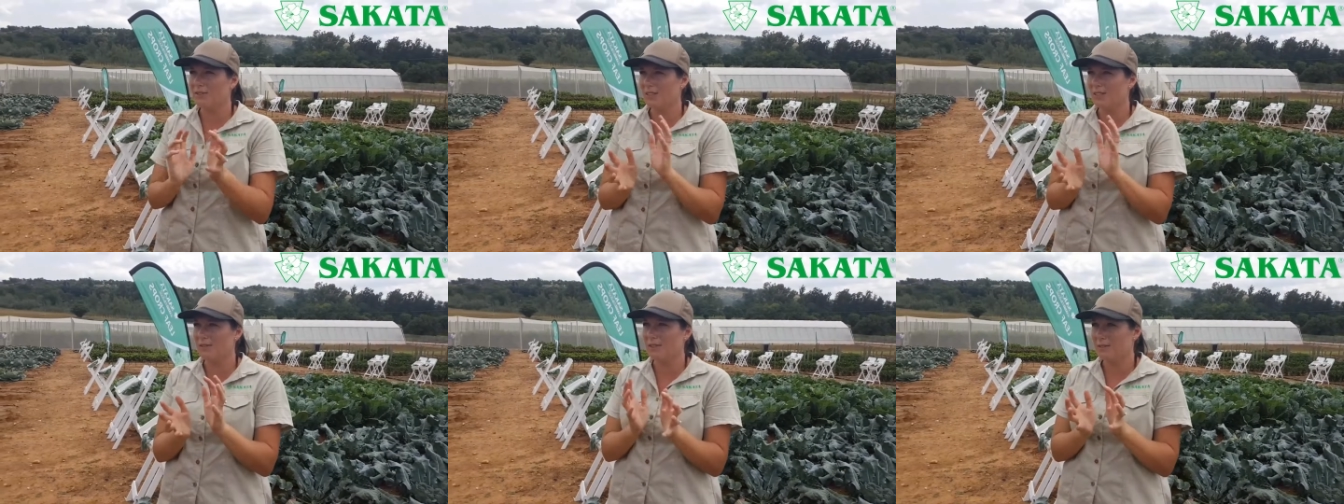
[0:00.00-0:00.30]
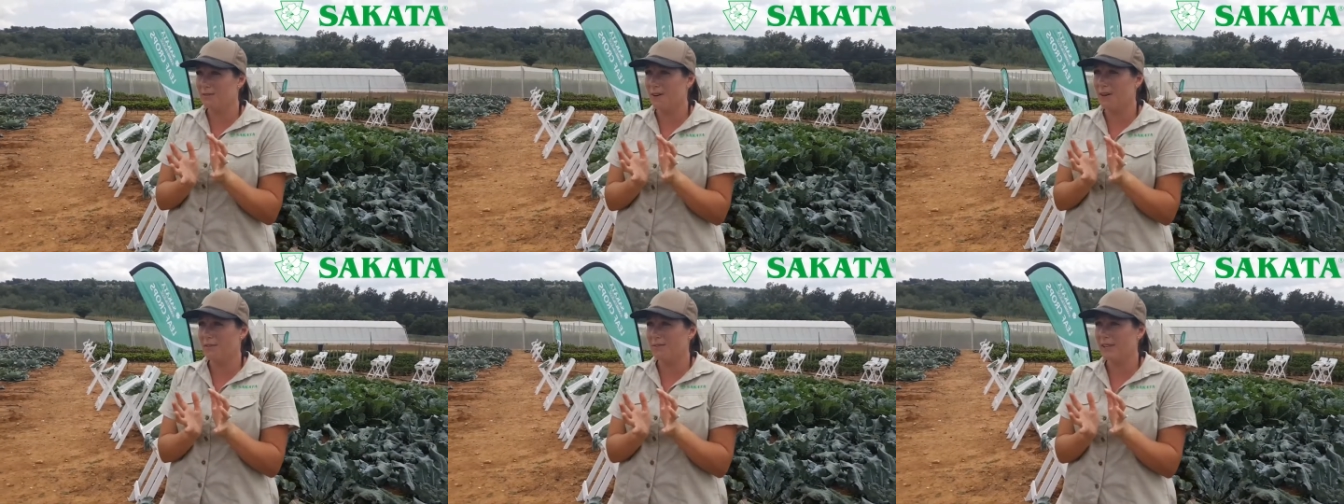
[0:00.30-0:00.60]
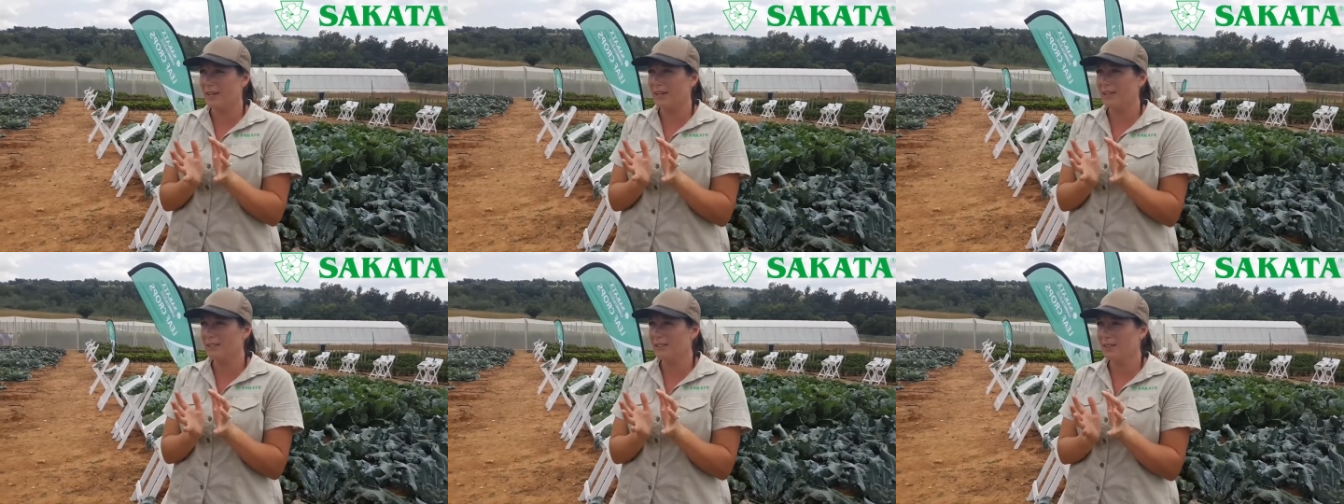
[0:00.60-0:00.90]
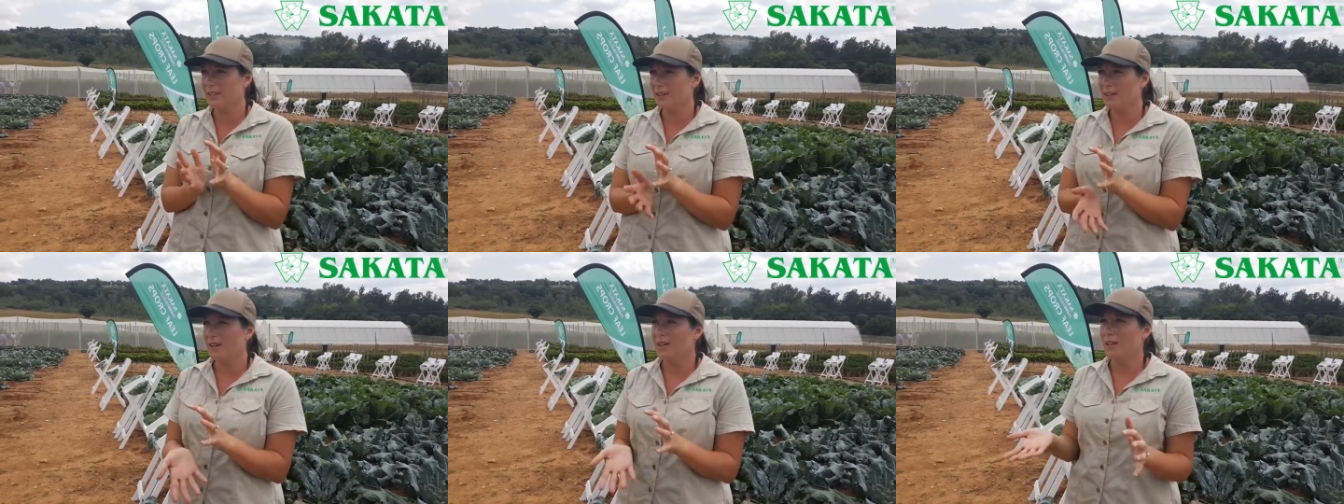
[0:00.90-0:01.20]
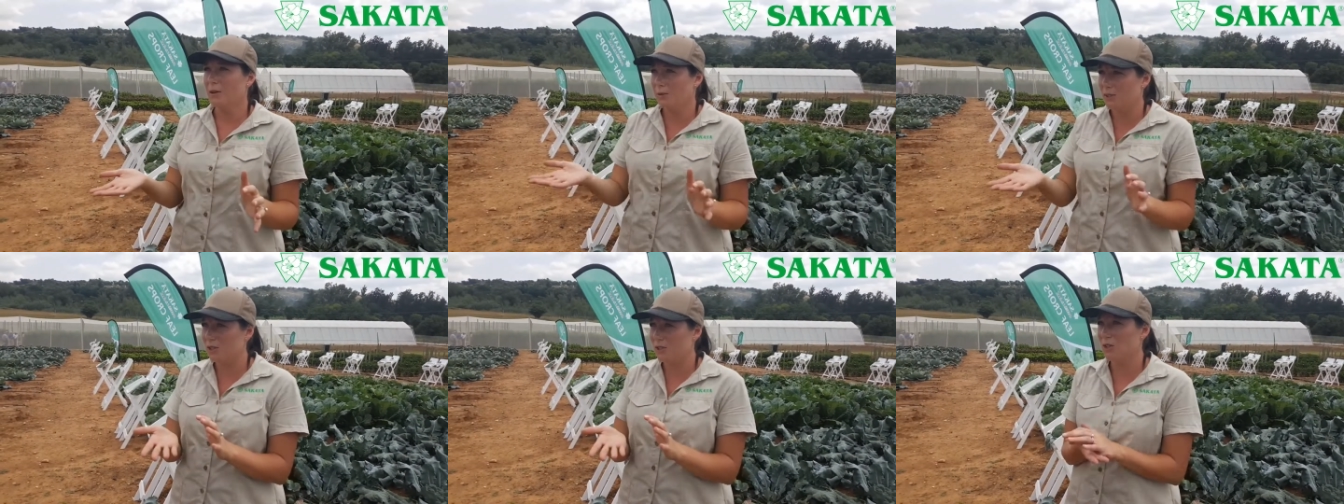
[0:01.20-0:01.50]
to 75 days.
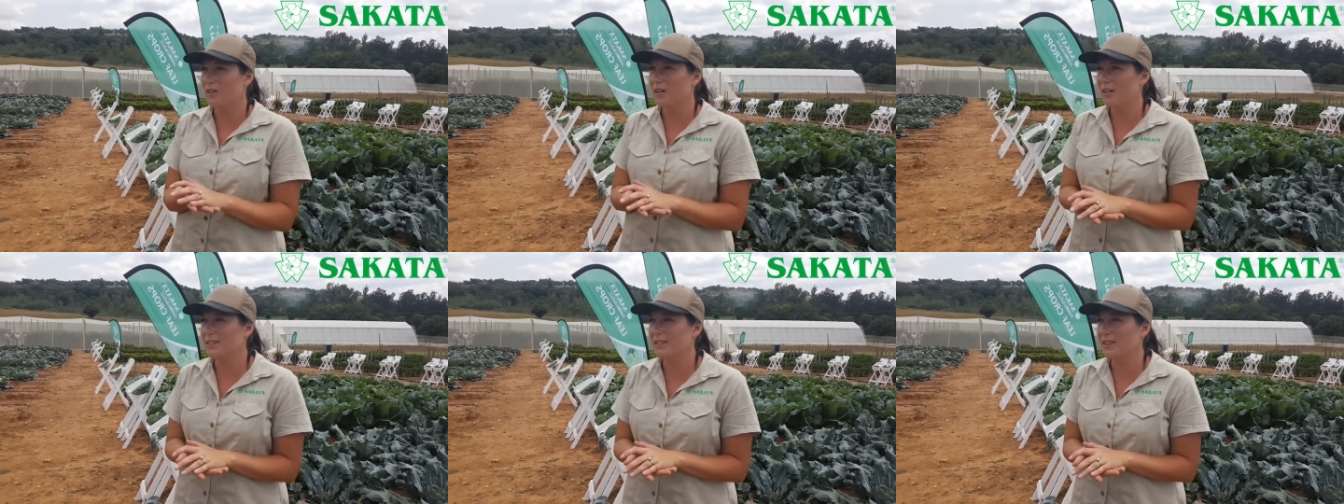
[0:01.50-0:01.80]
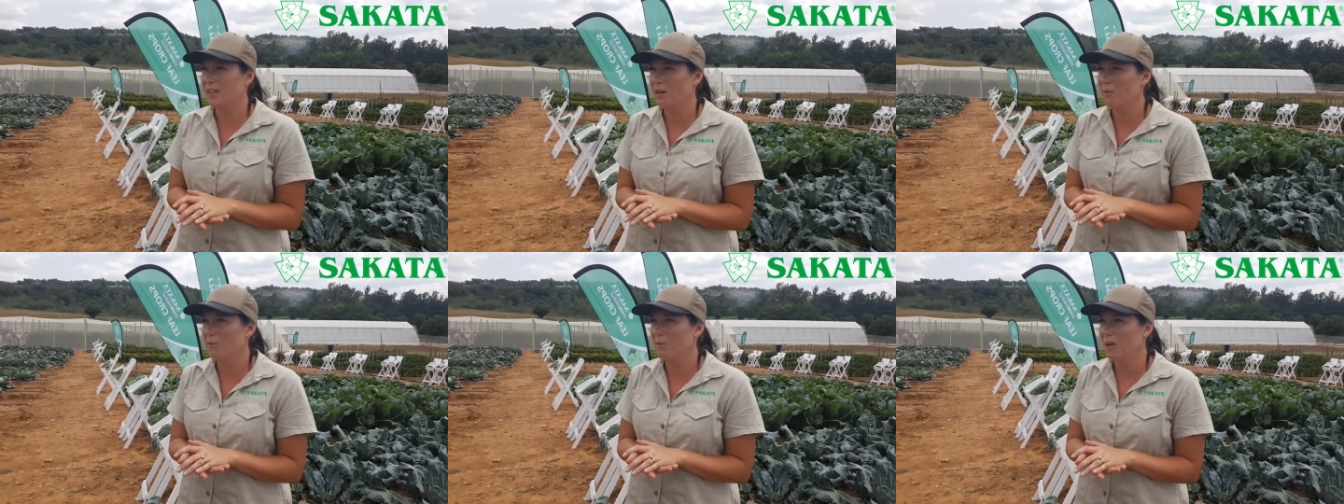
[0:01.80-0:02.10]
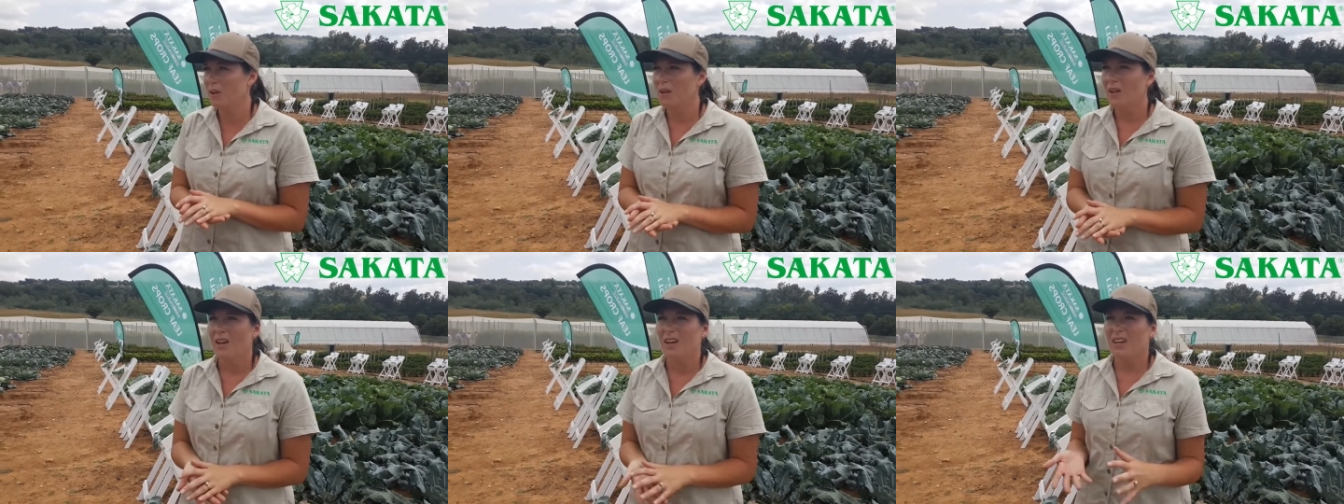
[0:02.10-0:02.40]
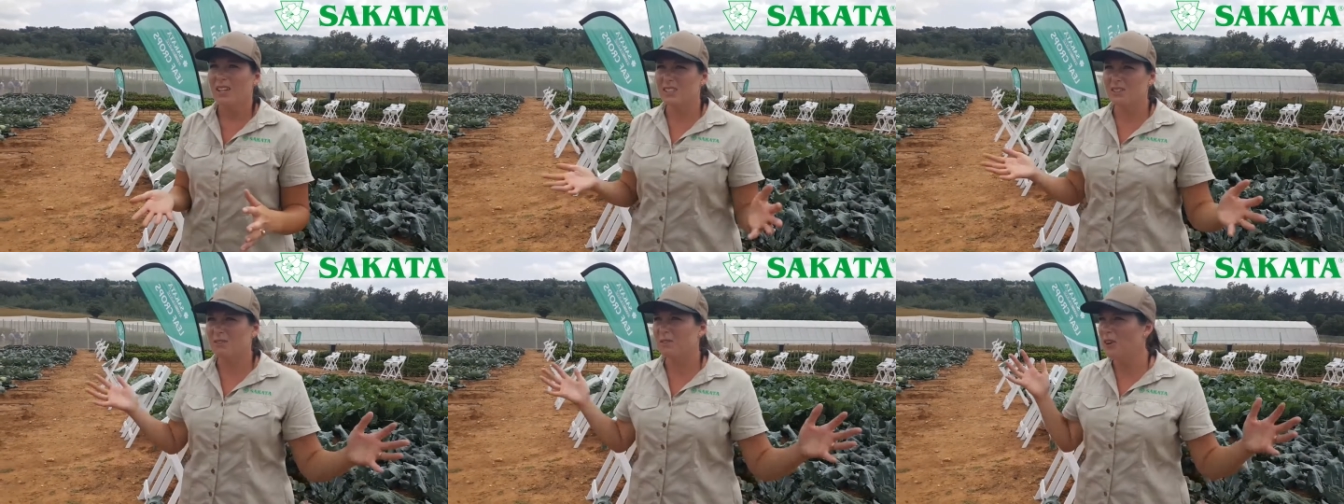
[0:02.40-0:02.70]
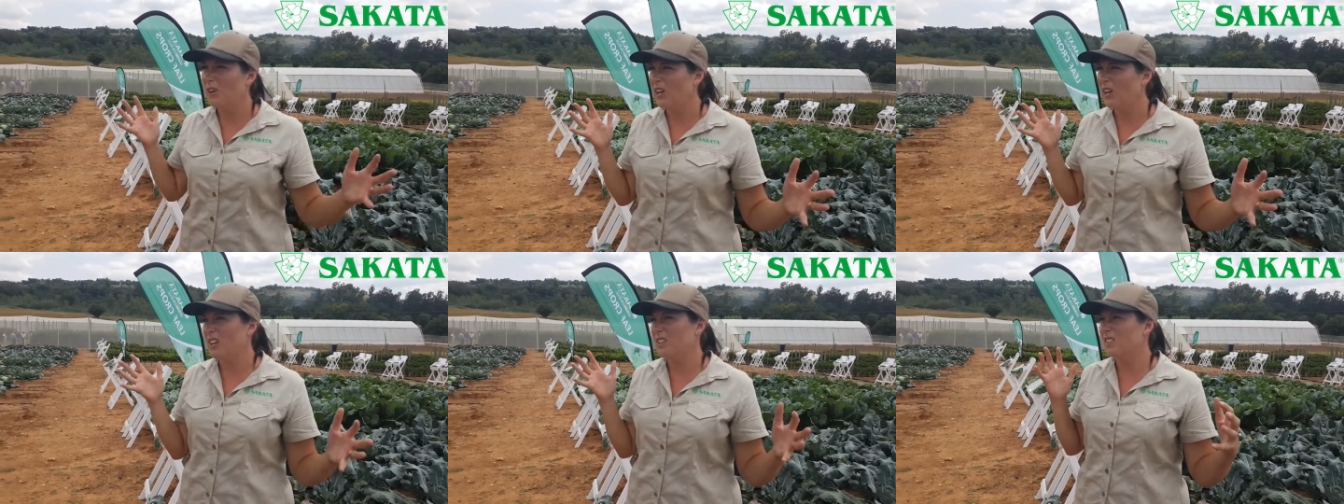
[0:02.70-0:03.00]
Okay. We start cutting them. It's a
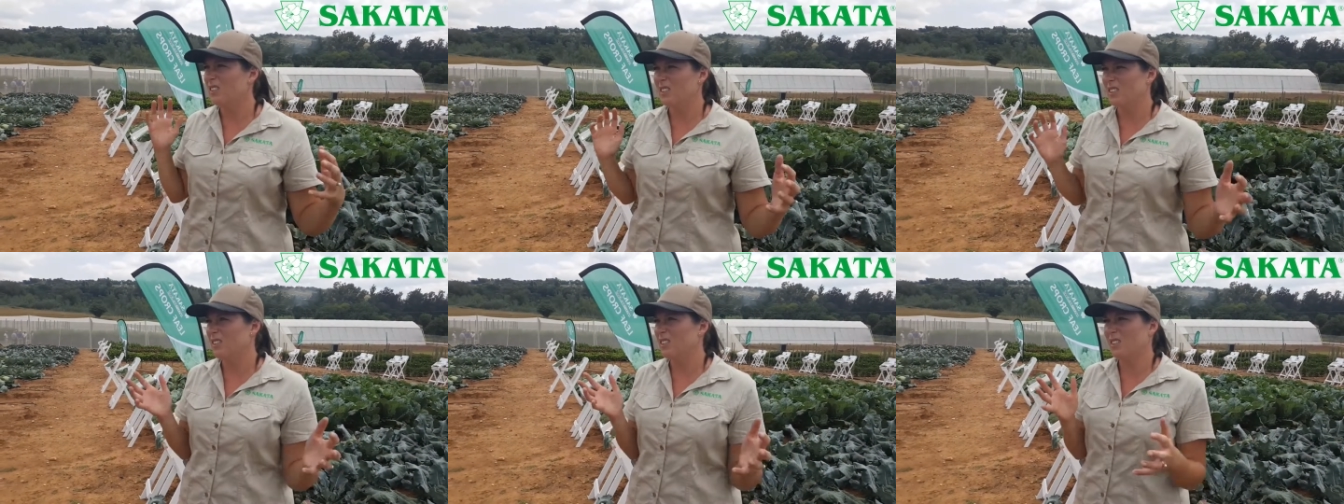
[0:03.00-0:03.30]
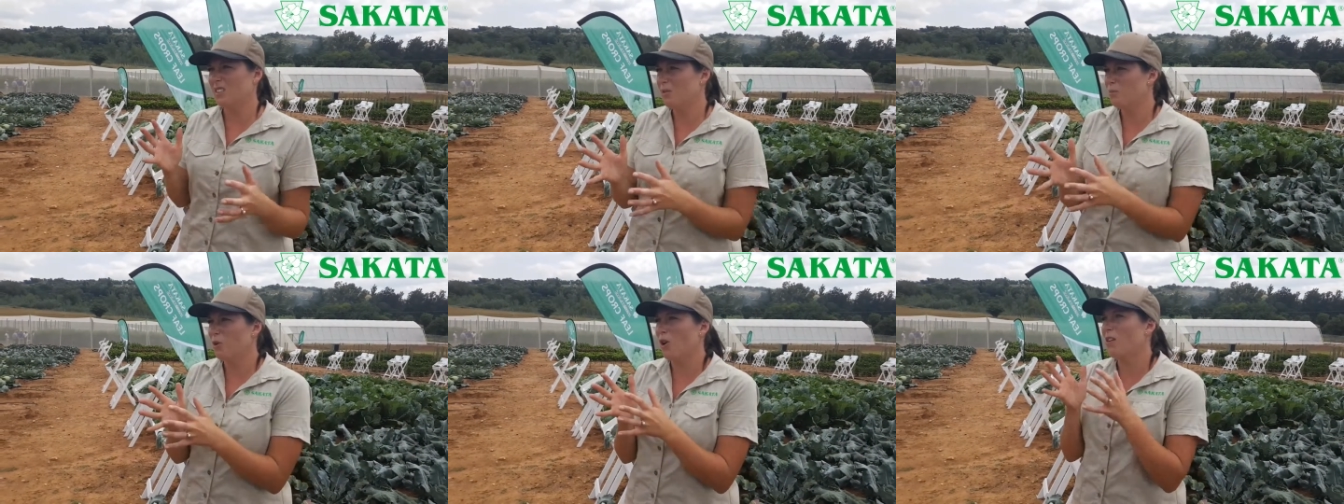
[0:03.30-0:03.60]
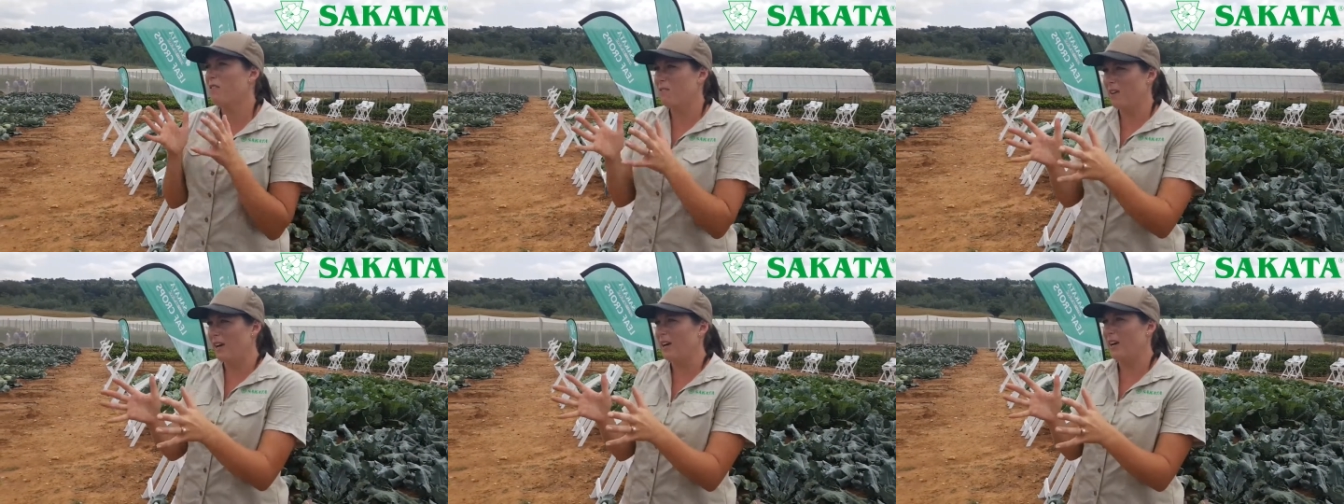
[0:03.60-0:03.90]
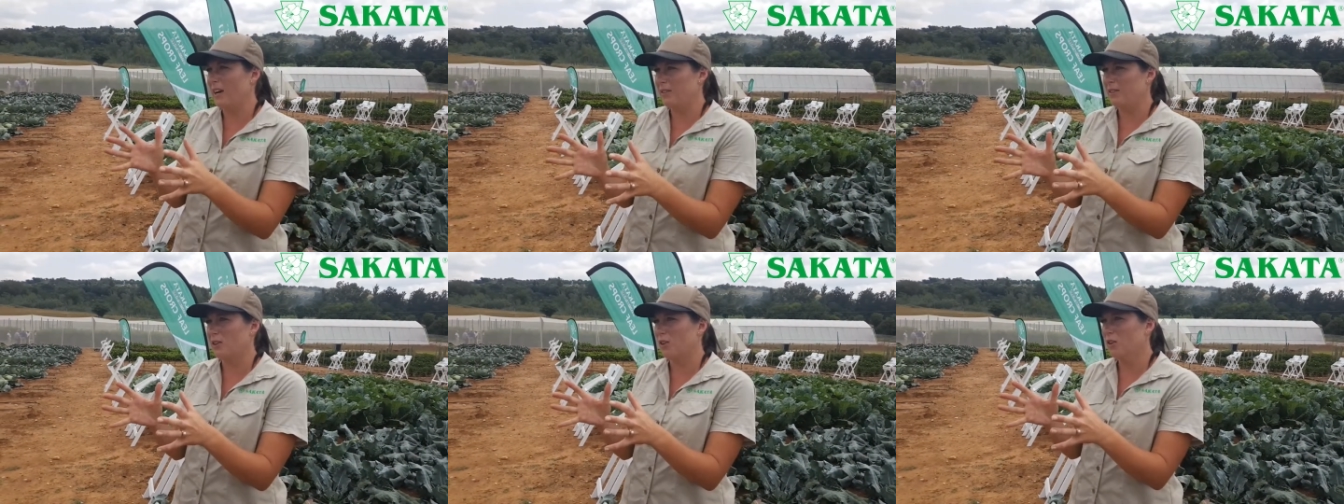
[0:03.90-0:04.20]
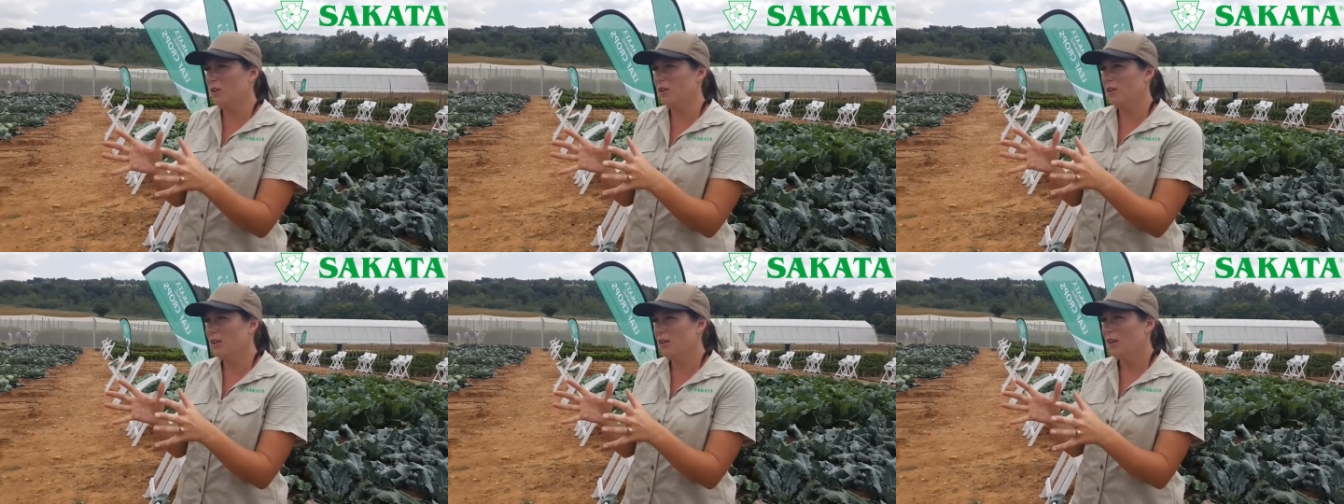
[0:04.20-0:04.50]
very, dis dis dis very
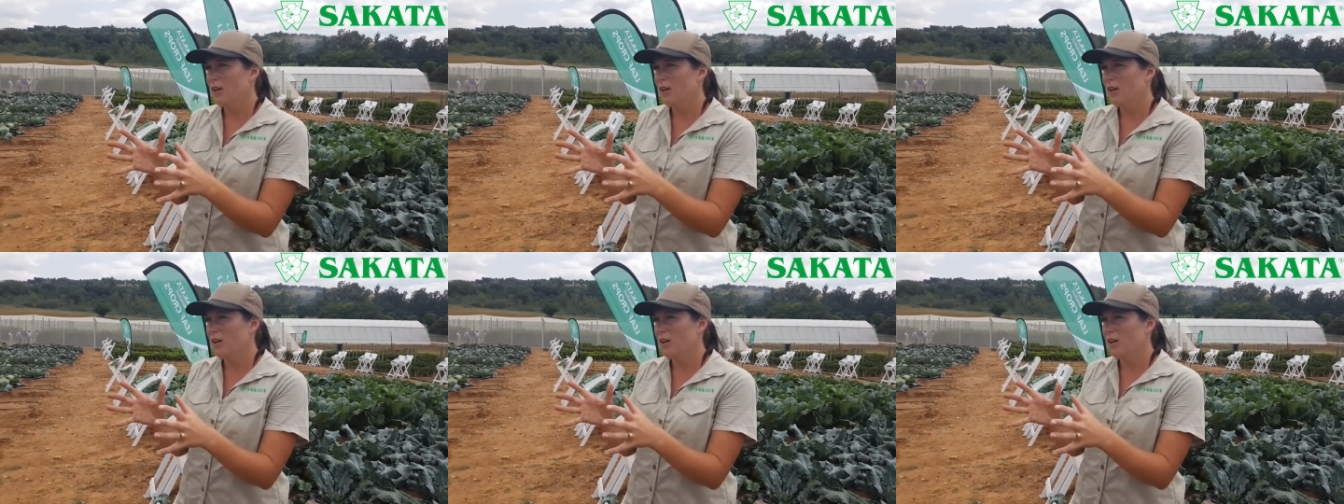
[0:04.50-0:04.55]
getal.